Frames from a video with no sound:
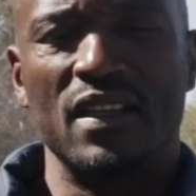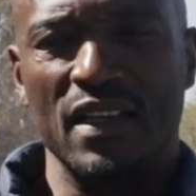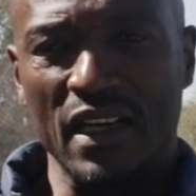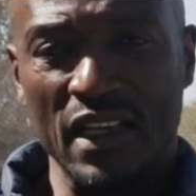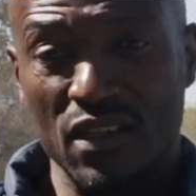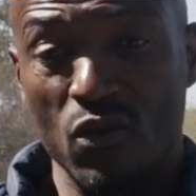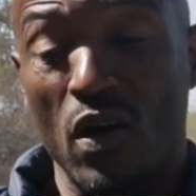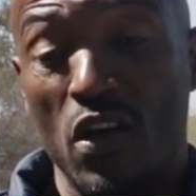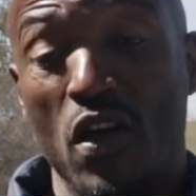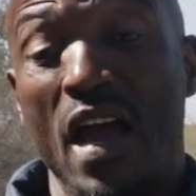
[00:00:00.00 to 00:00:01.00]
There's a reason
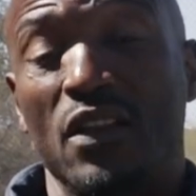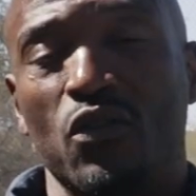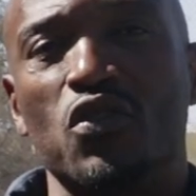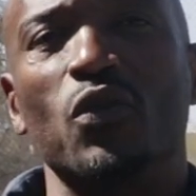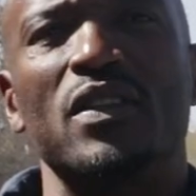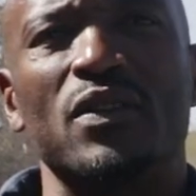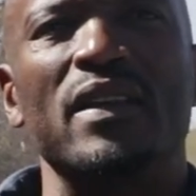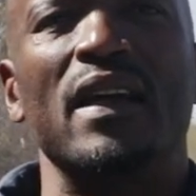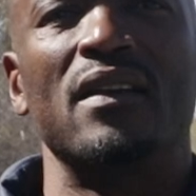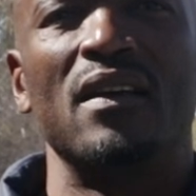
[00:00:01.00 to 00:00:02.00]
why you had to do it today.